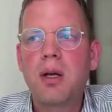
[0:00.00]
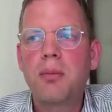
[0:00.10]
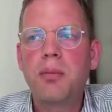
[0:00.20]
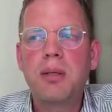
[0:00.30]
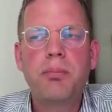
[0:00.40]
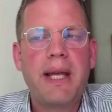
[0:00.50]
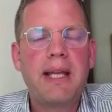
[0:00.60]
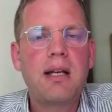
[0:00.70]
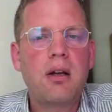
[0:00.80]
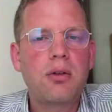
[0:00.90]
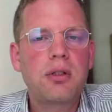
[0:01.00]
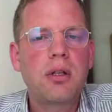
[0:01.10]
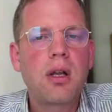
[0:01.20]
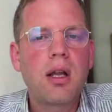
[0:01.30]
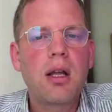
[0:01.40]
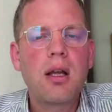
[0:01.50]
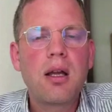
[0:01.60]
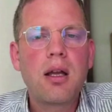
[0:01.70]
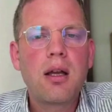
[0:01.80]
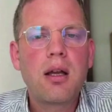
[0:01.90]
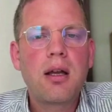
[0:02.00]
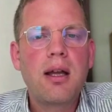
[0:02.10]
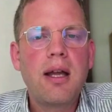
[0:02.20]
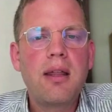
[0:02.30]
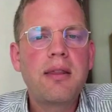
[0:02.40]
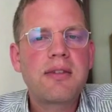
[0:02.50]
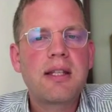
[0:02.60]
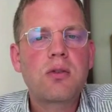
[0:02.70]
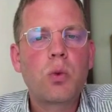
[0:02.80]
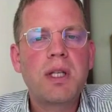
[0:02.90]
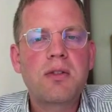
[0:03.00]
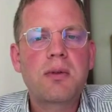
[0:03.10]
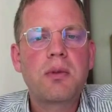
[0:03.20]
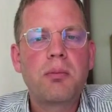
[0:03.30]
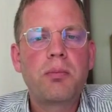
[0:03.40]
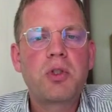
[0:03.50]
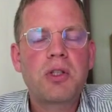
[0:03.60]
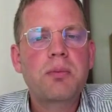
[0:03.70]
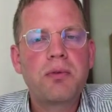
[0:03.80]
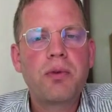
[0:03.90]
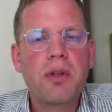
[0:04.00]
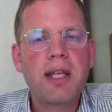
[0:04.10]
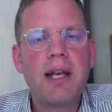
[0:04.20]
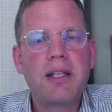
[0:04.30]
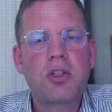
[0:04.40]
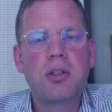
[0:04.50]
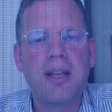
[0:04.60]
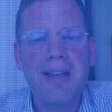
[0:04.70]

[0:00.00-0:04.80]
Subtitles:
been paid out in the 6 weeks just before the election.